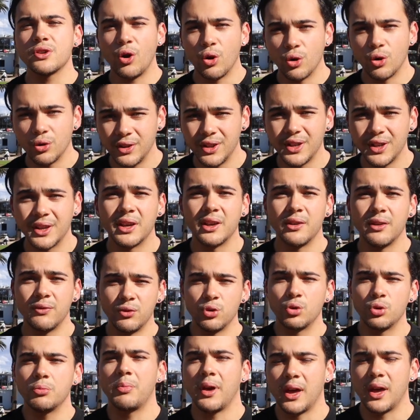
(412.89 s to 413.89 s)
only give
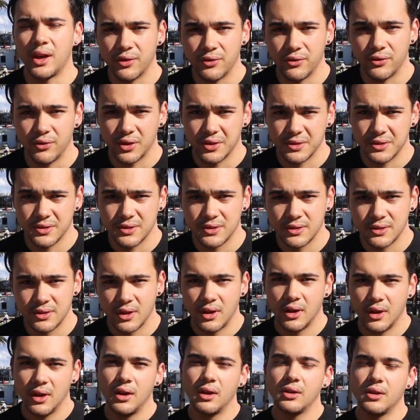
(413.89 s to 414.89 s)
you benefits.
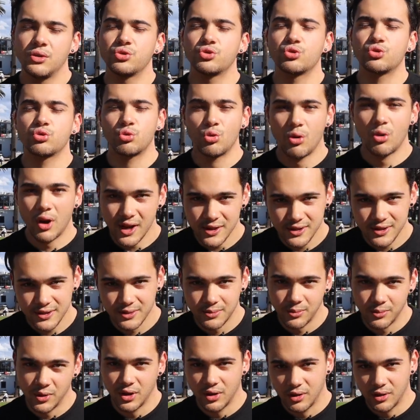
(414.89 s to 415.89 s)
Trust
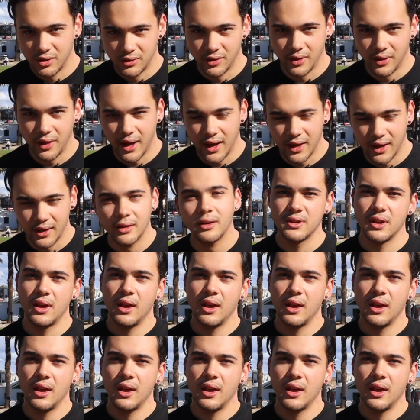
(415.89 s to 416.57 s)
me on that.